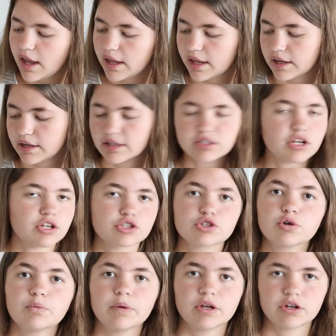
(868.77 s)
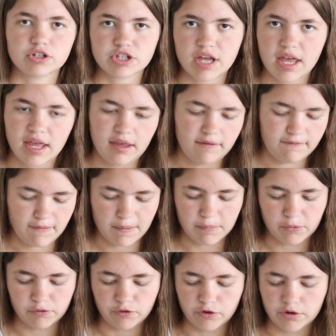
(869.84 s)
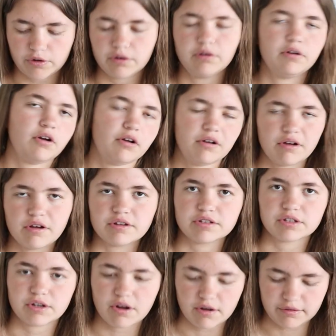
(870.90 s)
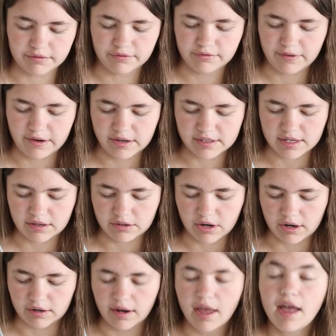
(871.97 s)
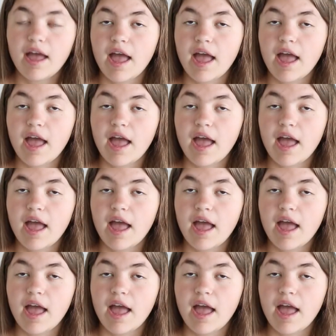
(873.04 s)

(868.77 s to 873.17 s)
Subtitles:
and it's also We Crochet Fable Fur, also called Fairy Tale Yarn.